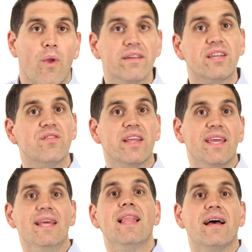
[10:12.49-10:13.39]

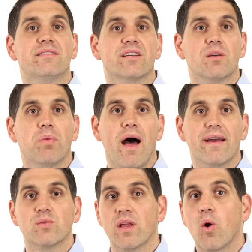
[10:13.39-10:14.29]
Relatively elastic supply
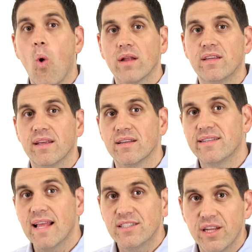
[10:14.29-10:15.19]
is when quantity is
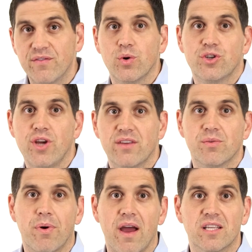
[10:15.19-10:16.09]
sensitive to a change
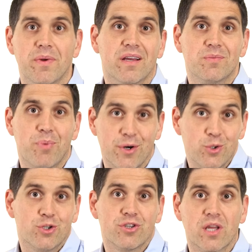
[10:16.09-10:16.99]
in price because
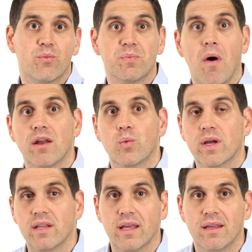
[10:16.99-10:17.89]
producers can respond
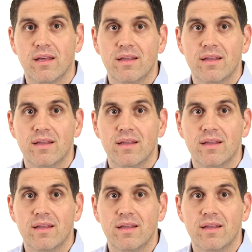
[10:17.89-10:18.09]
quickly.